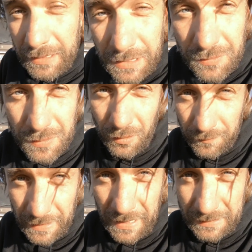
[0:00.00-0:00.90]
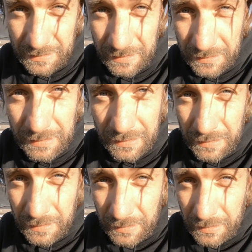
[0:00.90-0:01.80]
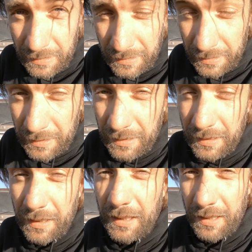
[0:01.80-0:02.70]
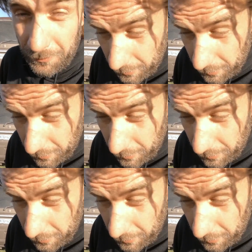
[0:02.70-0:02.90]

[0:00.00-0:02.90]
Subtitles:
I need to solve that, and I